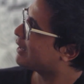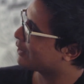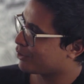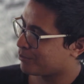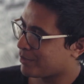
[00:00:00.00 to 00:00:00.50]
I
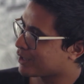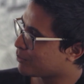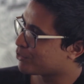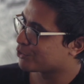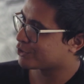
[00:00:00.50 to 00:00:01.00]
got my
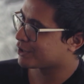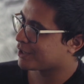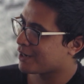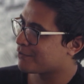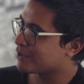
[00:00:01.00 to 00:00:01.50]
composure
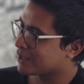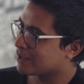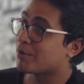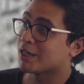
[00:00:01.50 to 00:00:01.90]
and everything,